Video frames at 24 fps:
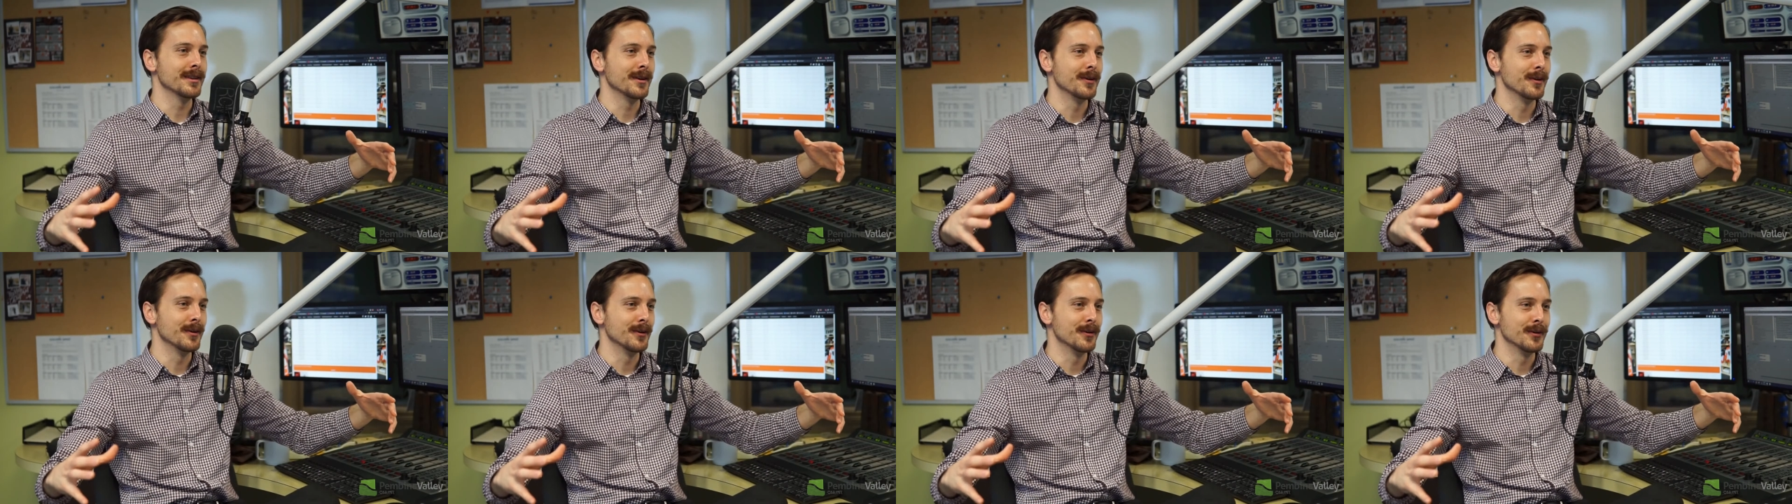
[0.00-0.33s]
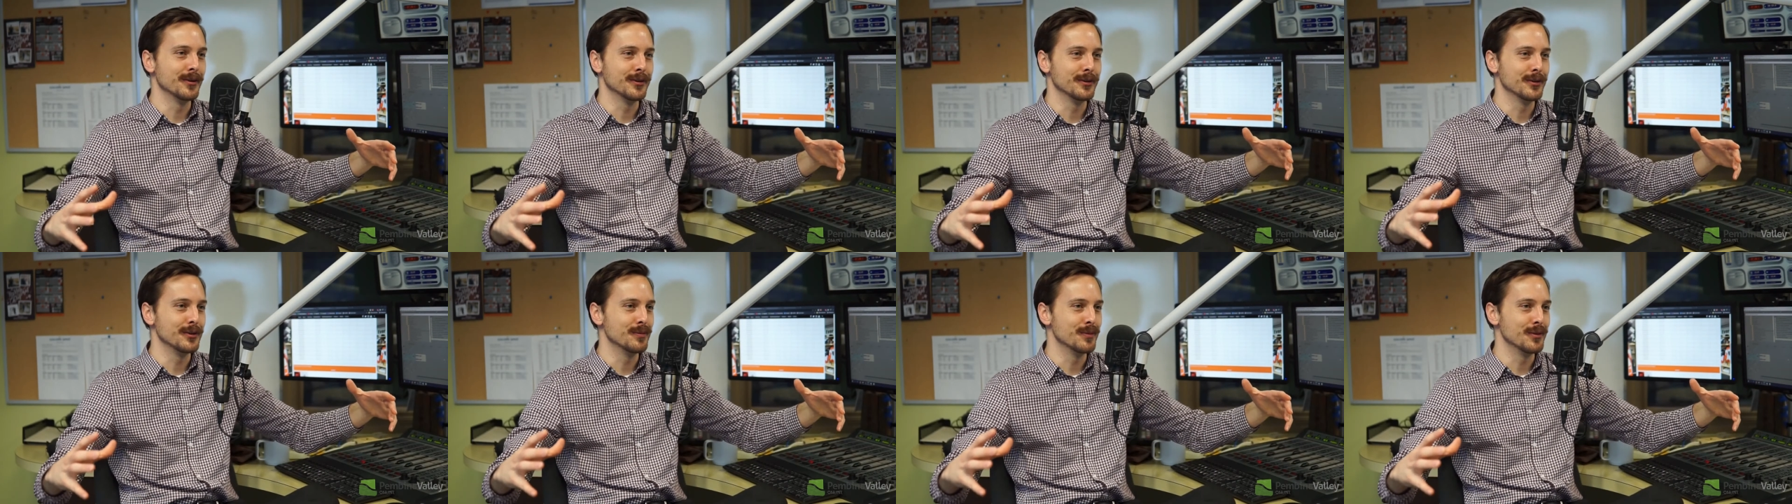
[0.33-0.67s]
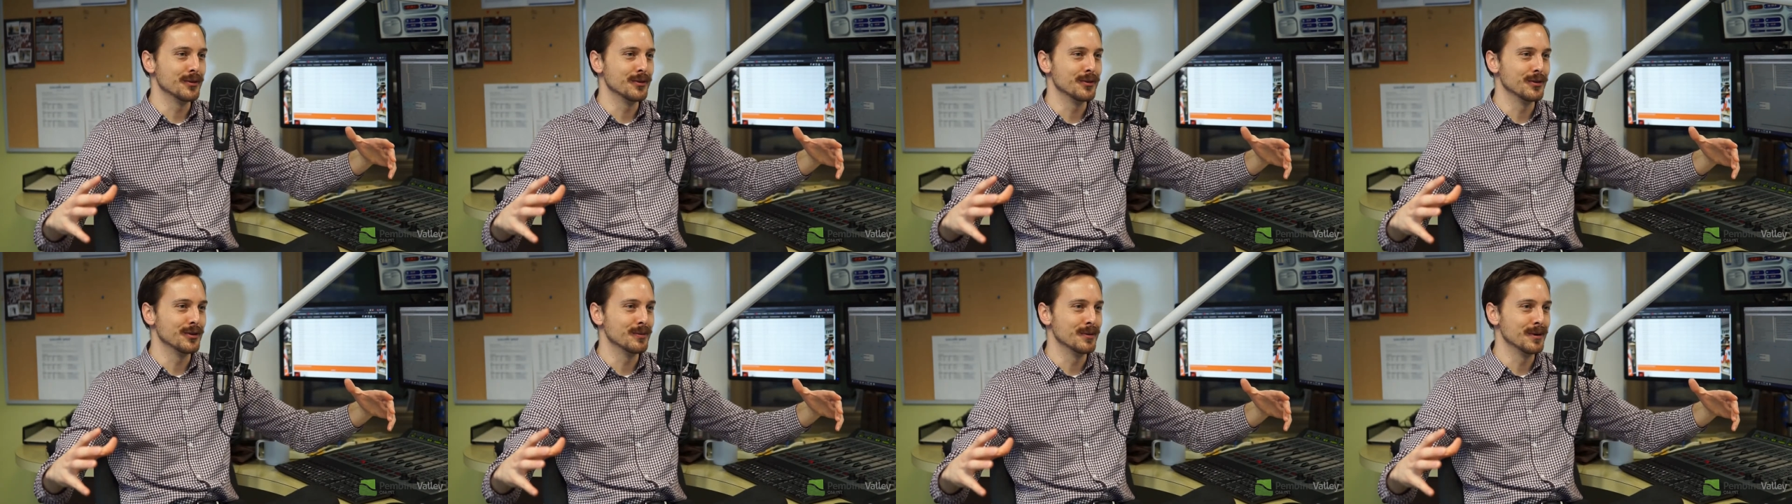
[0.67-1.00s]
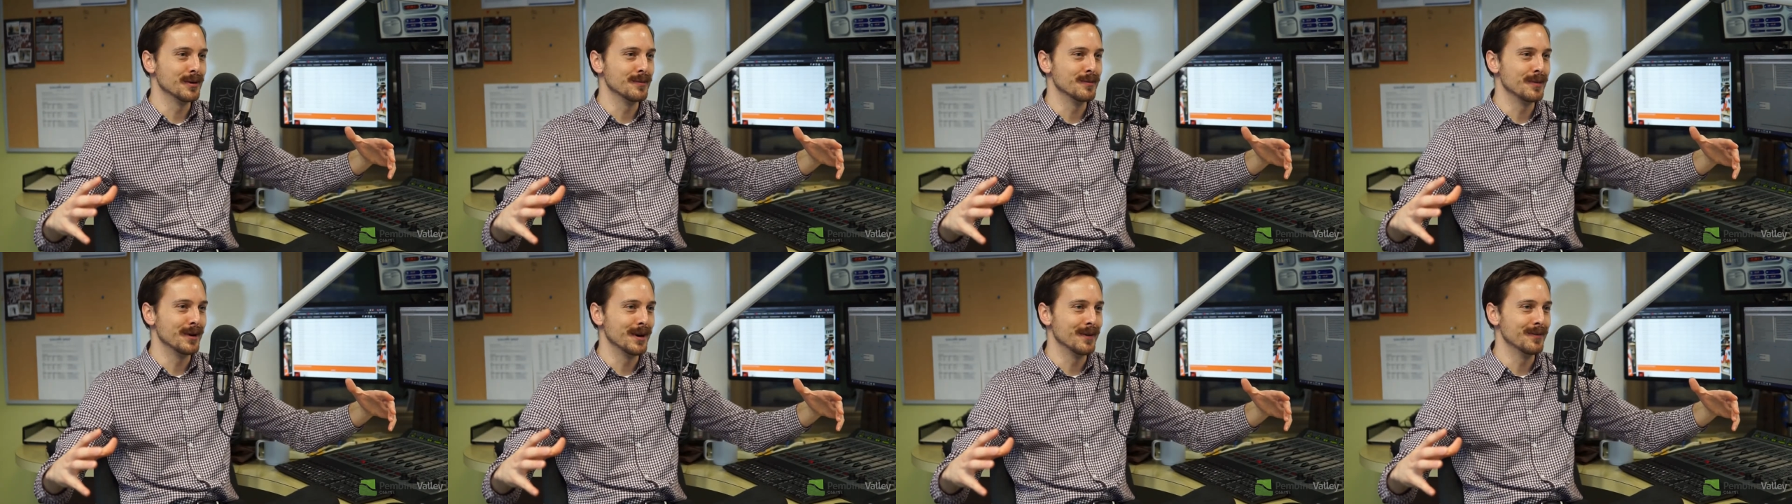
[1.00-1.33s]
They were super,
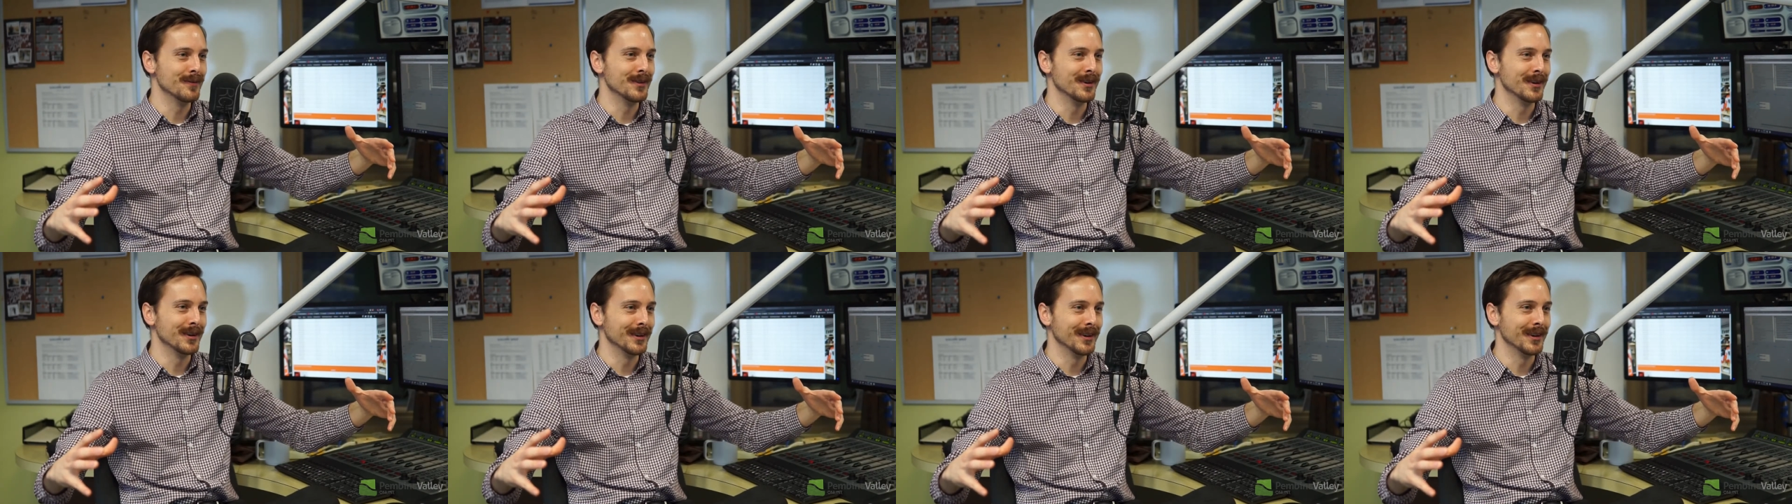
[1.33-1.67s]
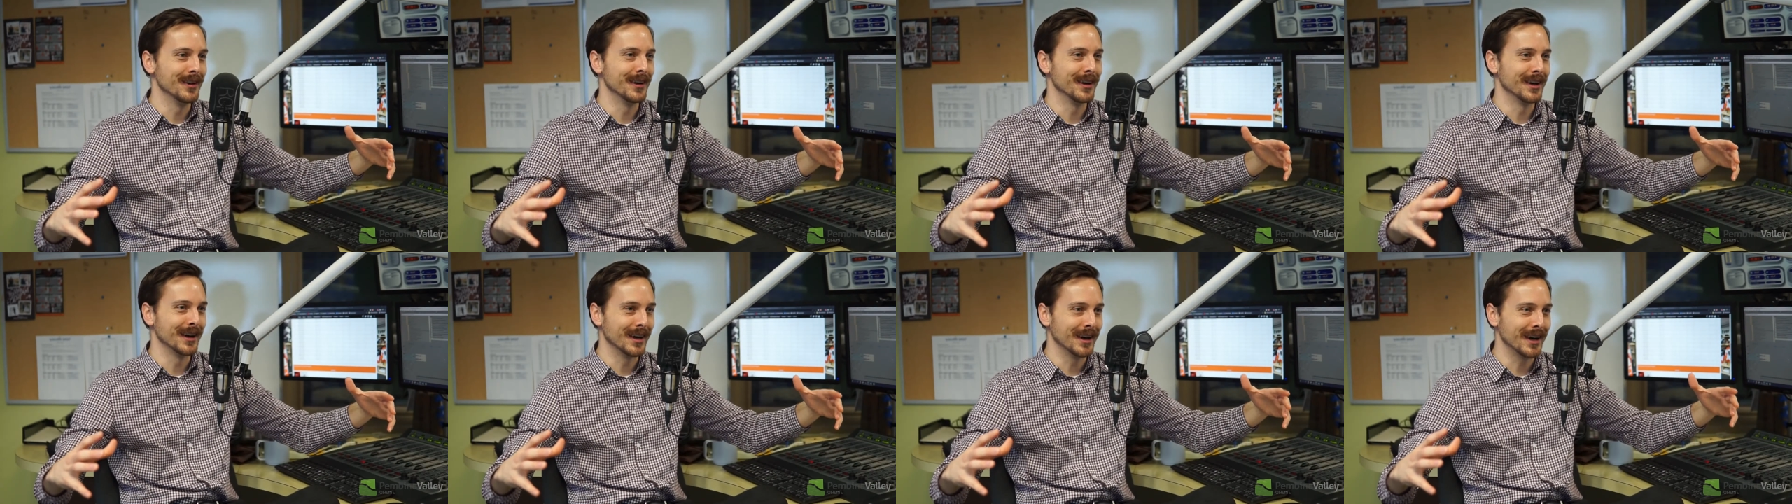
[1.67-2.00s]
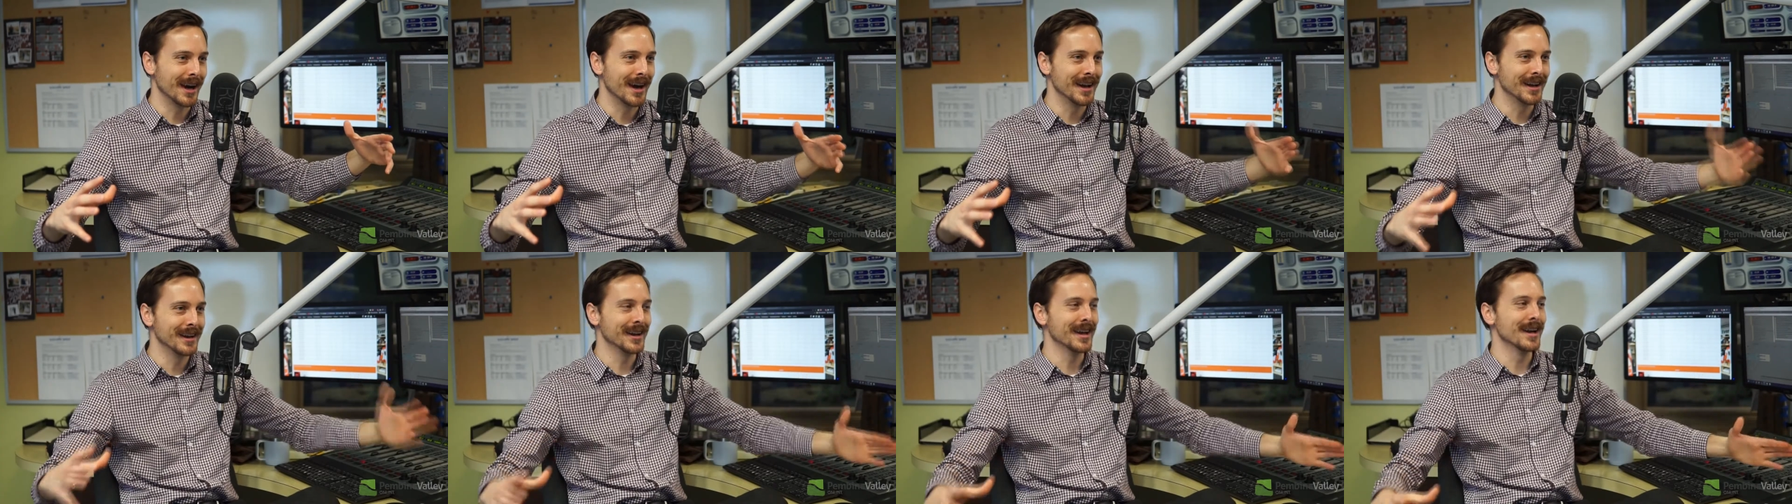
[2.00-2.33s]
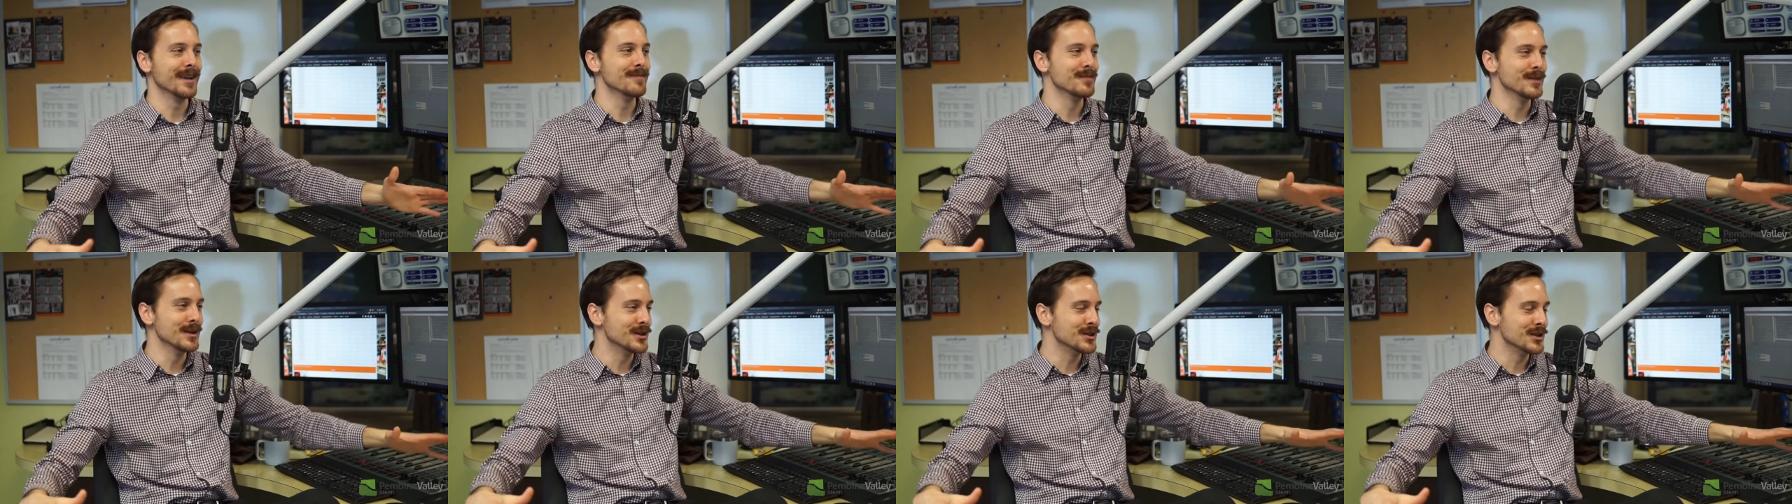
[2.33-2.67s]
super pumped. It, it kind of
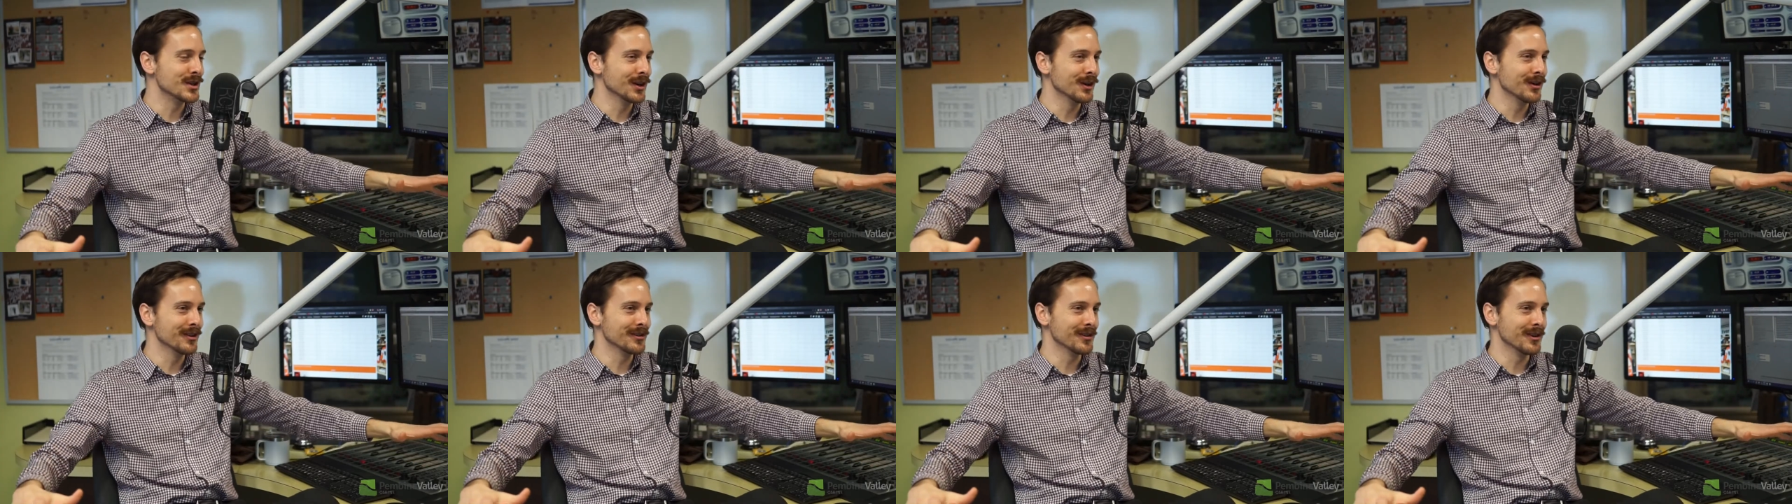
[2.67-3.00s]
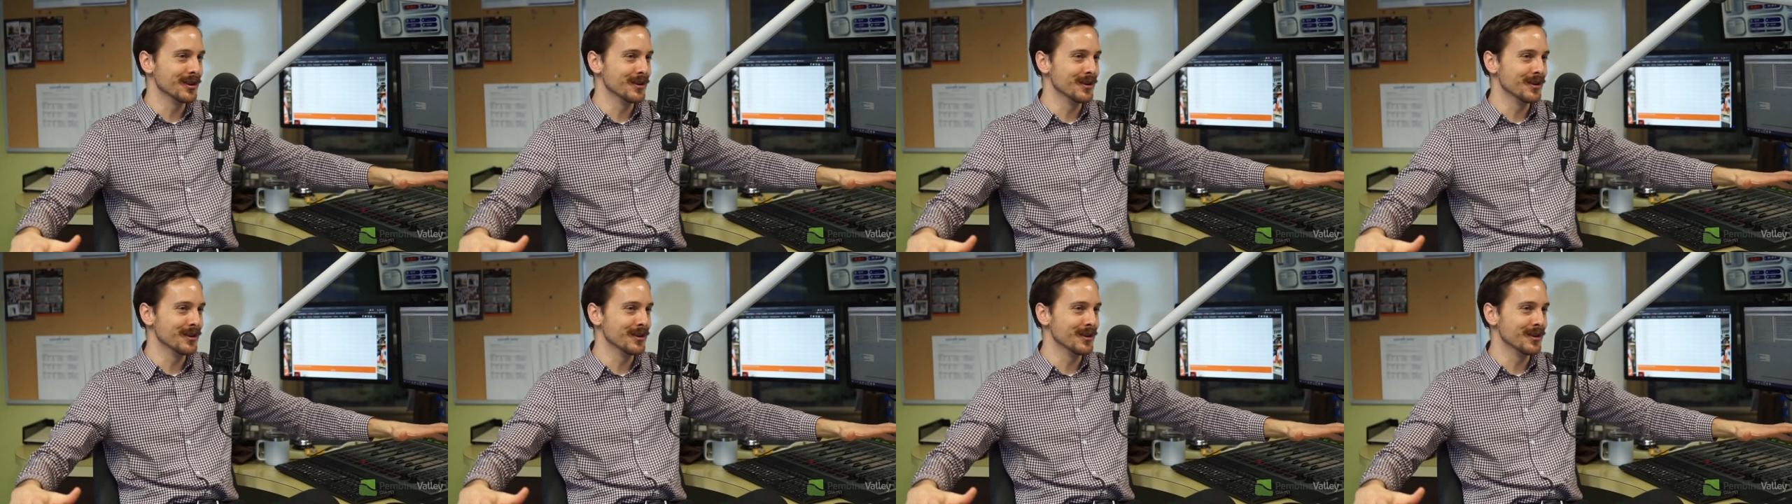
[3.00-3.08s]
gave me chills